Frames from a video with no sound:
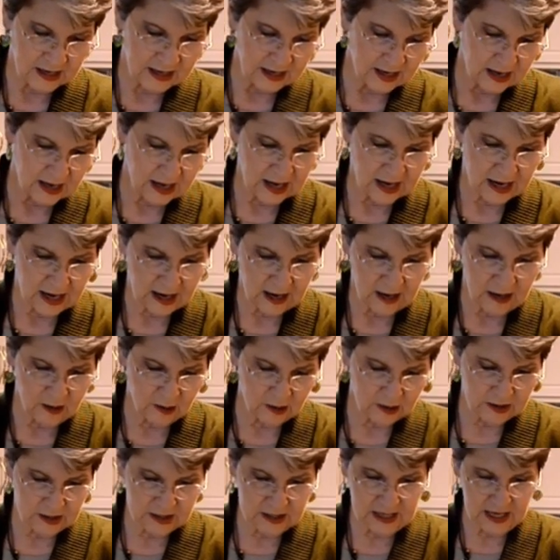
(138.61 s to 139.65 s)
And I'll
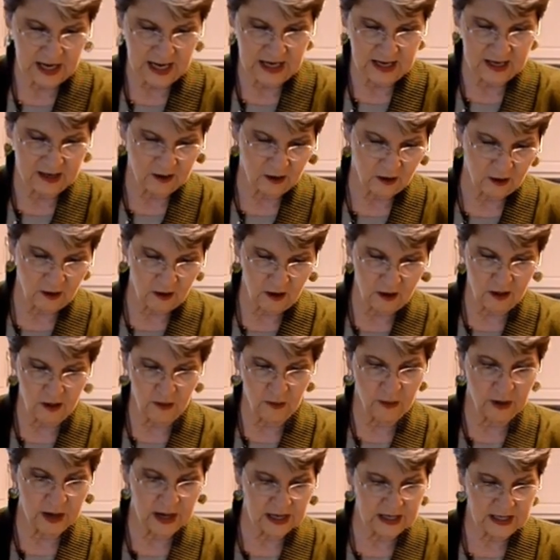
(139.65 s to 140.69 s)
take it all the
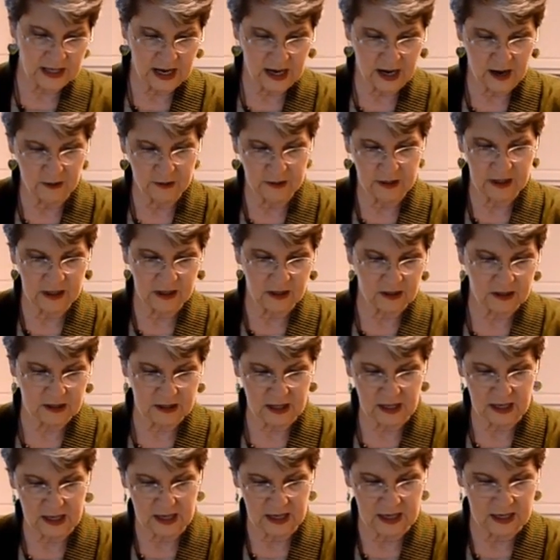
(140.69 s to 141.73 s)
way down.
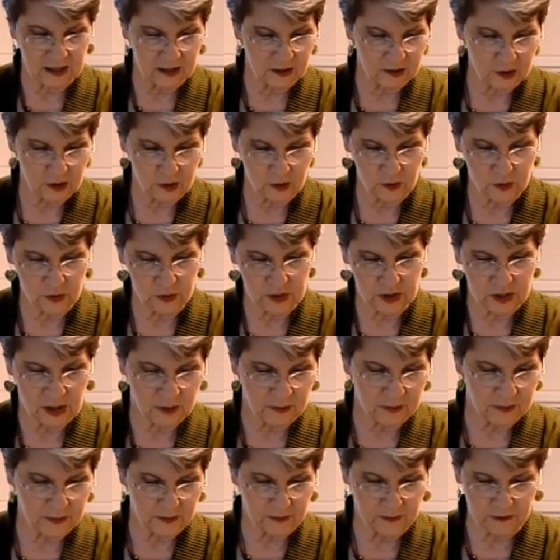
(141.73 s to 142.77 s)
It'll use
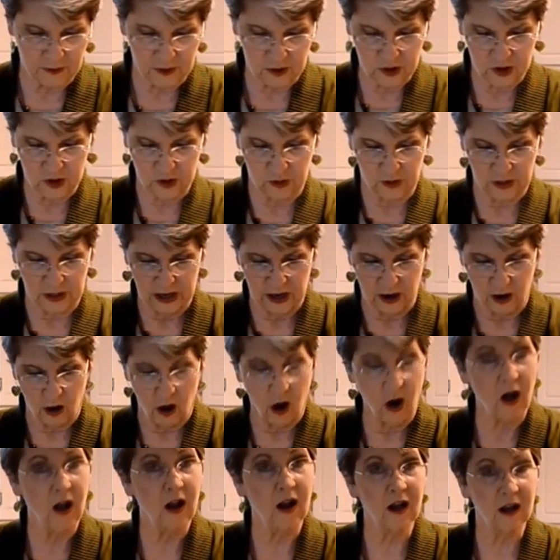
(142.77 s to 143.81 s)
up virtually
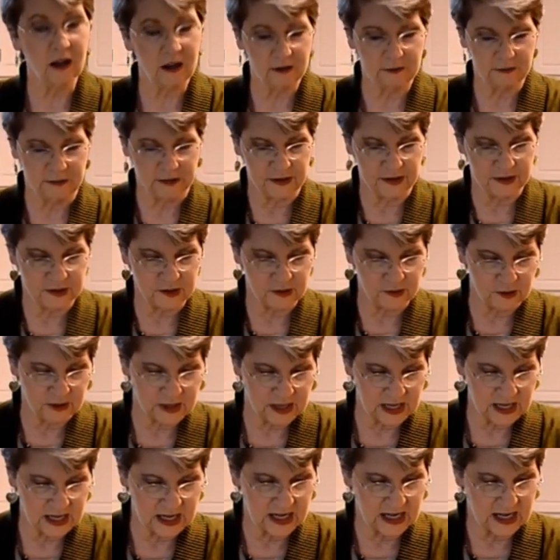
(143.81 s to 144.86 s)
all of the
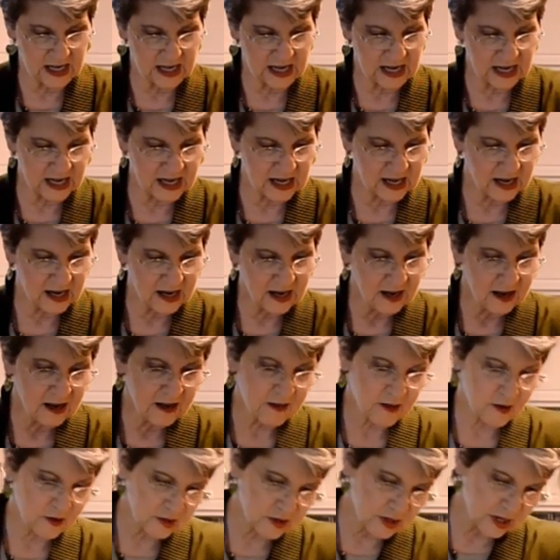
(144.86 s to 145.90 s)
zucchini.
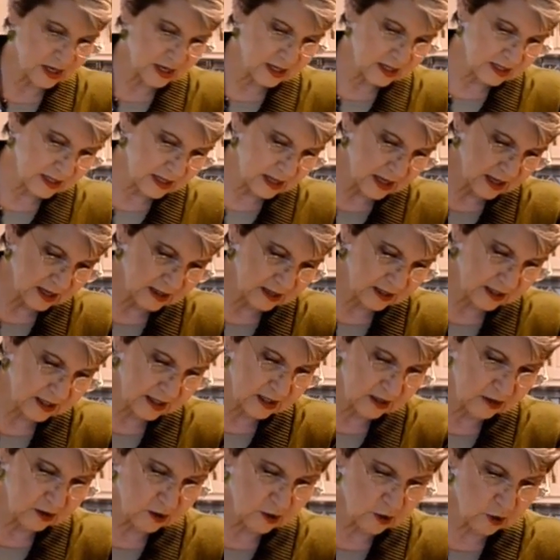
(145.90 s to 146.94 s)
There's a
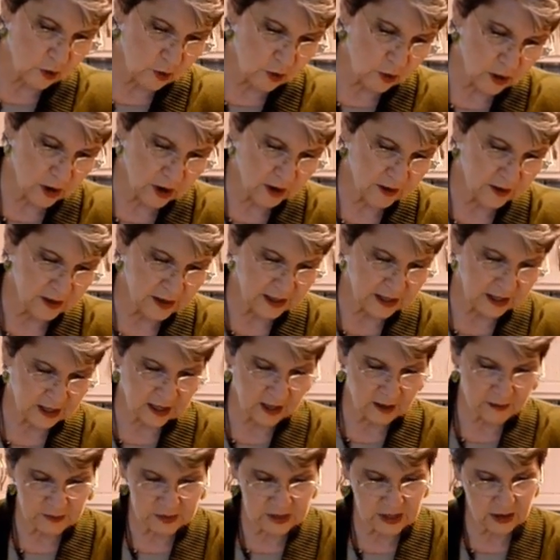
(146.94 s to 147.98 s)
little core that
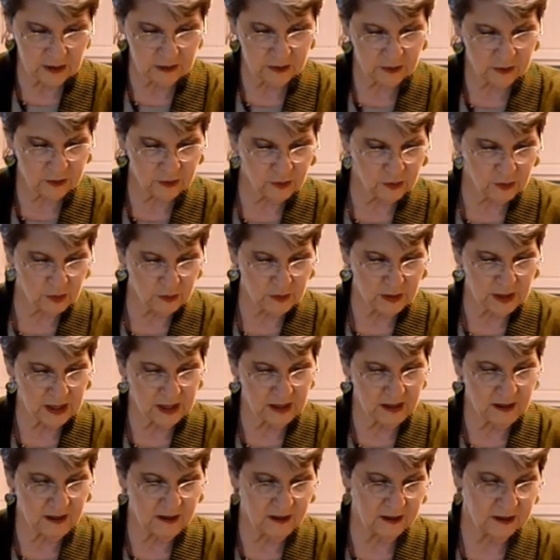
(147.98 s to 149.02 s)
comes out through the
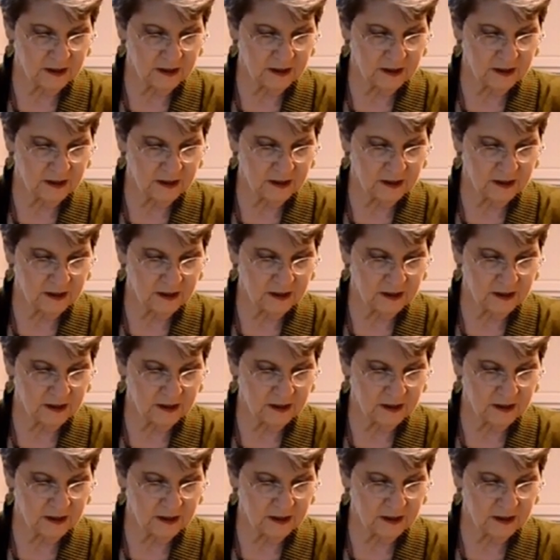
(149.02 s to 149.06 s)
middle.